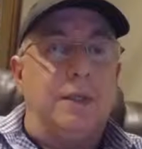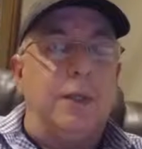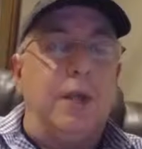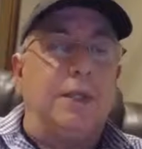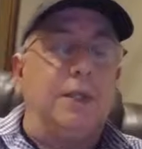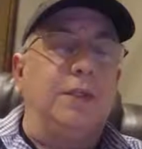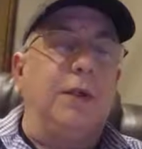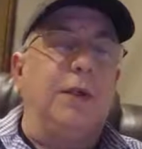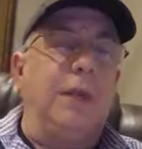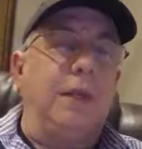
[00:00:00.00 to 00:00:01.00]
You can actually
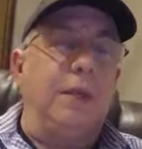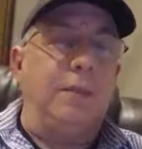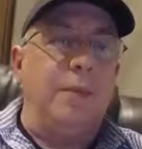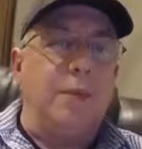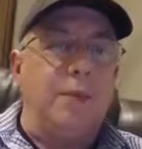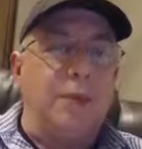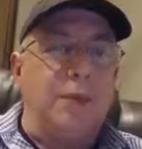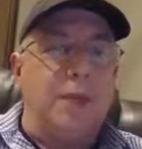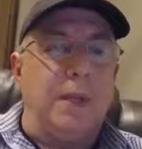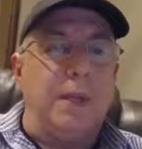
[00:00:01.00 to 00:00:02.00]
start taking a little bit more risk
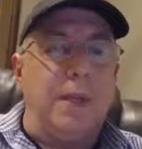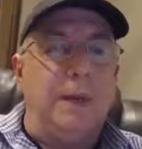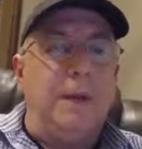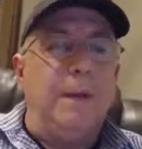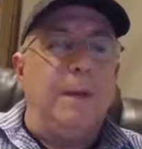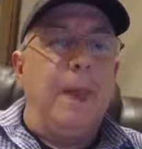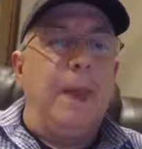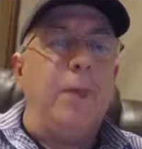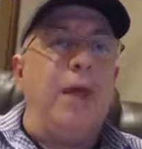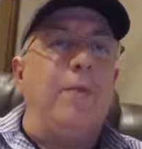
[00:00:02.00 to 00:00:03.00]
with that money.
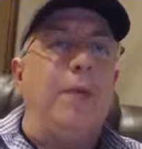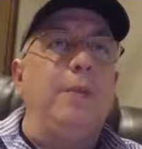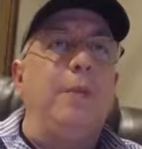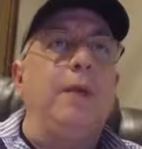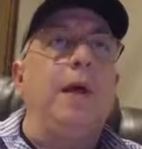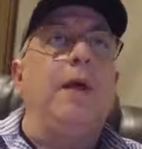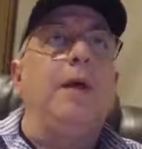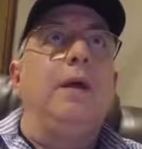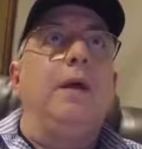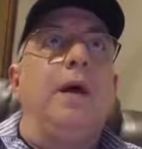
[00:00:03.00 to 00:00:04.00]
And we have people that
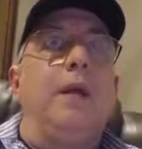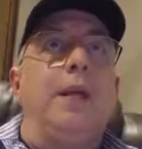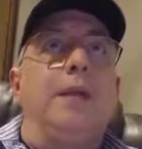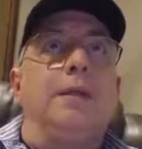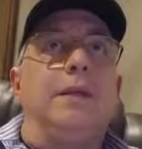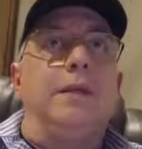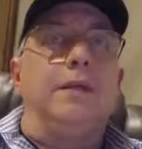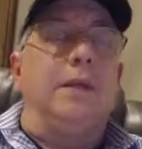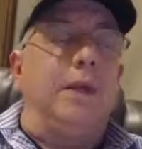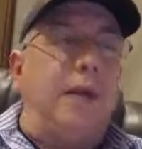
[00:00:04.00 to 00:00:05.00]
are basically
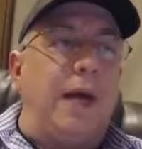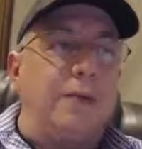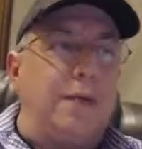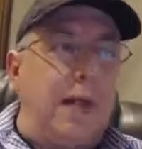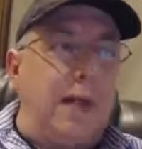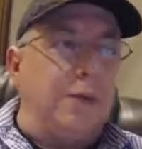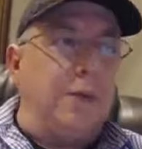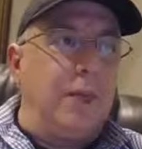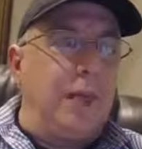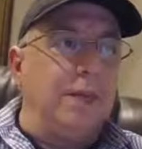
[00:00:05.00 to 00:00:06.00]
doing a thousand dollars a
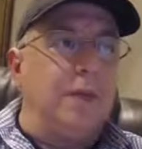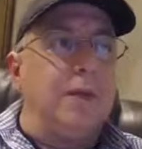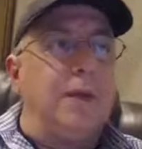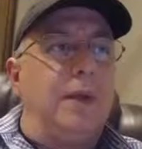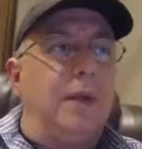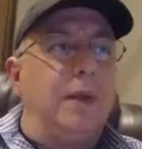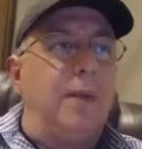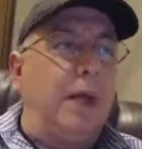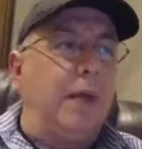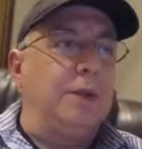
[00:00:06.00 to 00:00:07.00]
week. So they
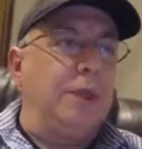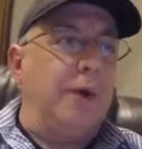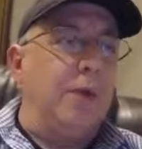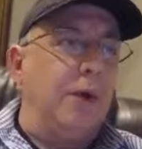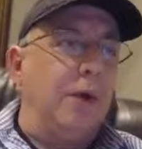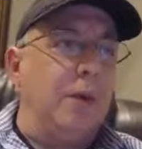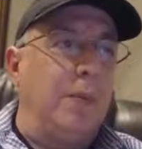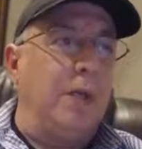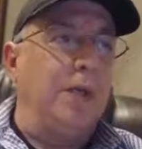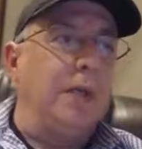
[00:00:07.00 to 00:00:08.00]
may close out on one
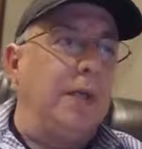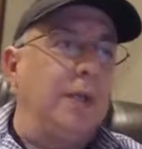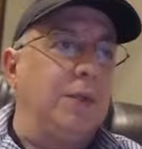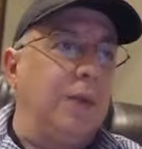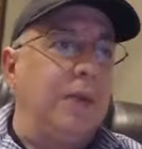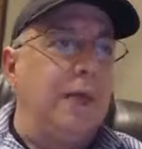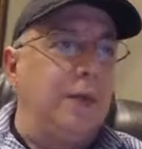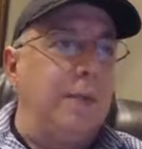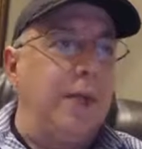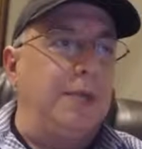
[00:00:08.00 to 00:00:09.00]
corporation, and next week they get
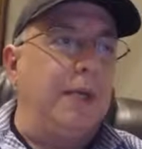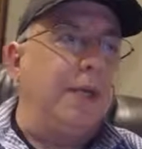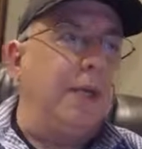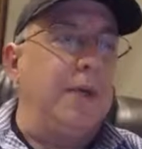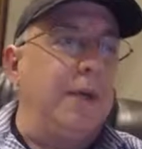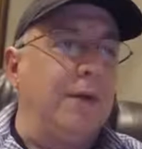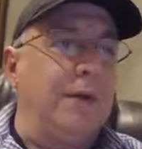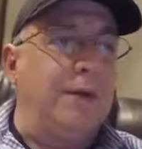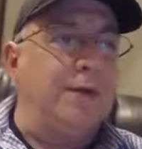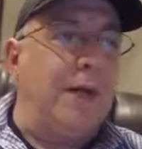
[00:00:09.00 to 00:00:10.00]
their paycheck. They put another
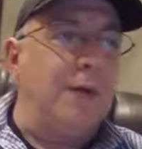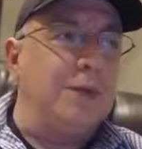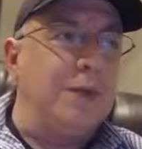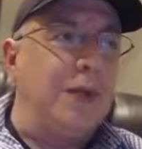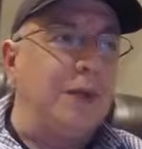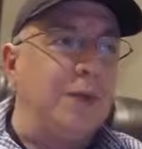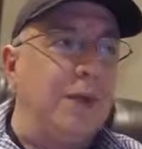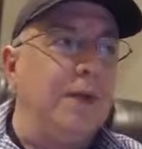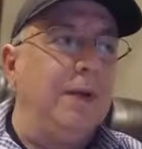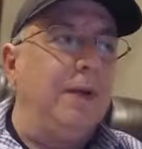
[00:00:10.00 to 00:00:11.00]
thousand dollars in the next one.
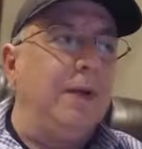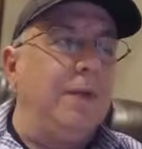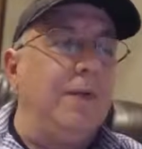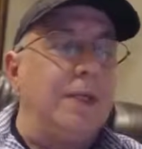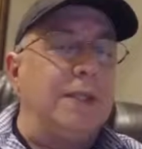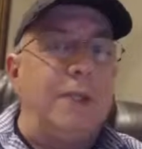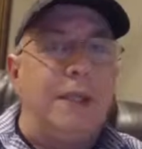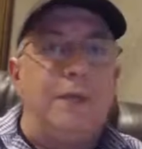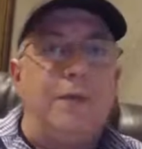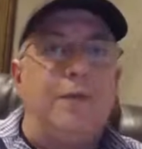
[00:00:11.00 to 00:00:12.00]
We've had somebody
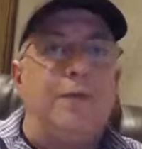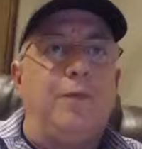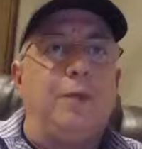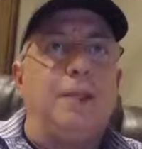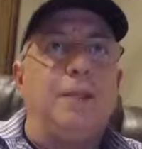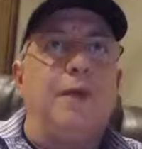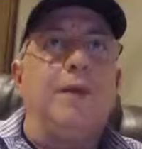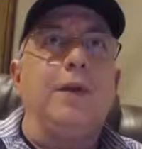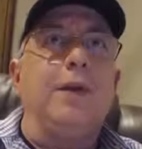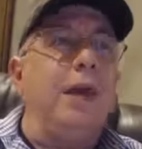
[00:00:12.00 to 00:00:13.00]
do
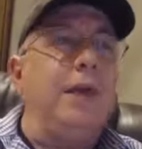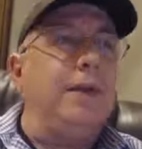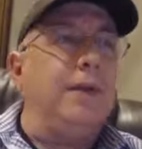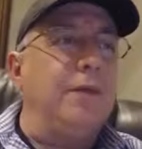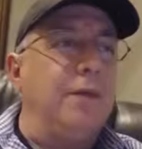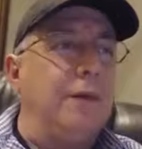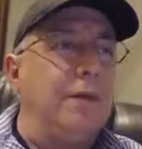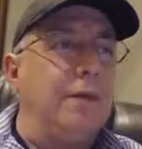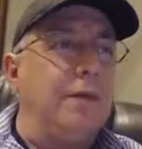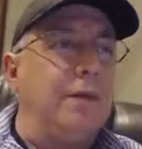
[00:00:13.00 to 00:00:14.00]
seven or eight different
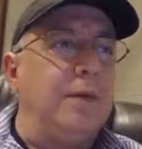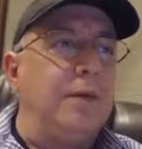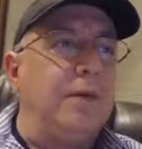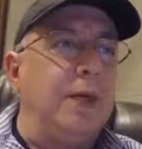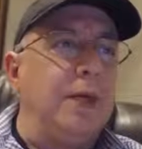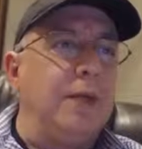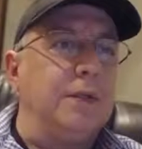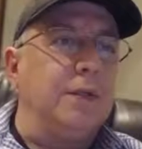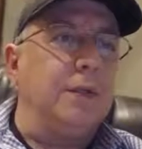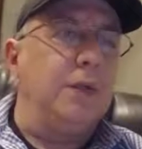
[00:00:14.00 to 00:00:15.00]
fundings
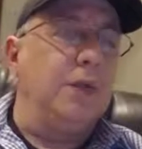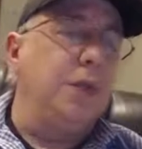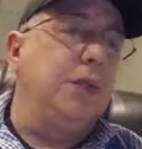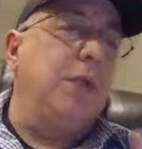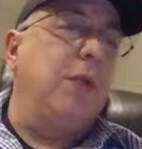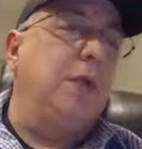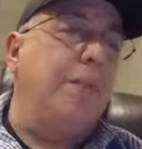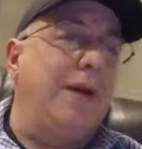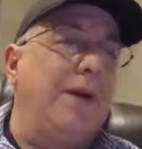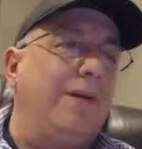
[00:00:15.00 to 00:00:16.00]
so you just go in your
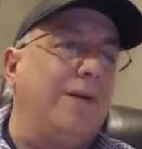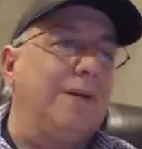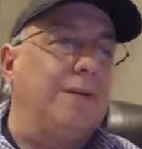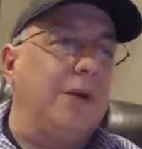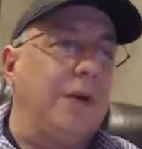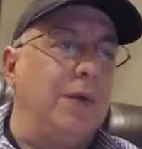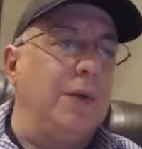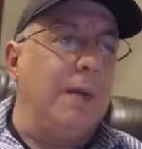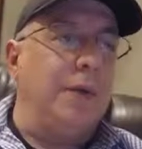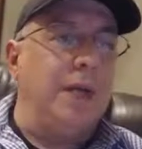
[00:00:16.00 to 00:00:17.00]
back office and start a new
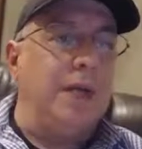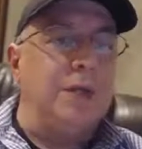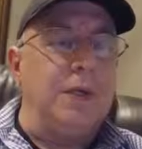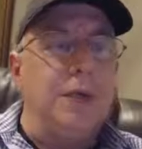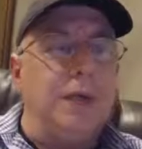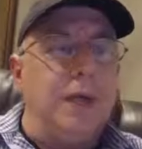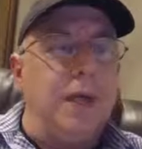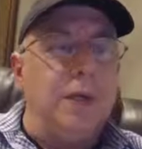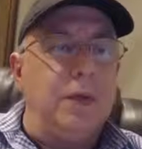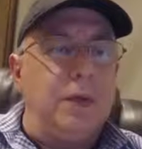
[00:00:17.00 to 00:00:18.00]
application, and
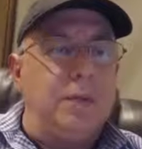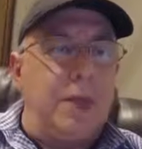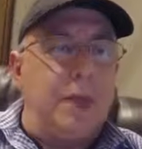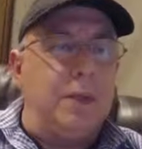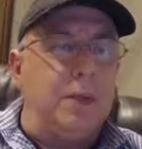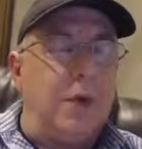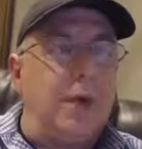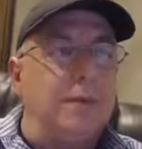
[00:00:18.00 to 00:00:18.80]
you can do as many as you want.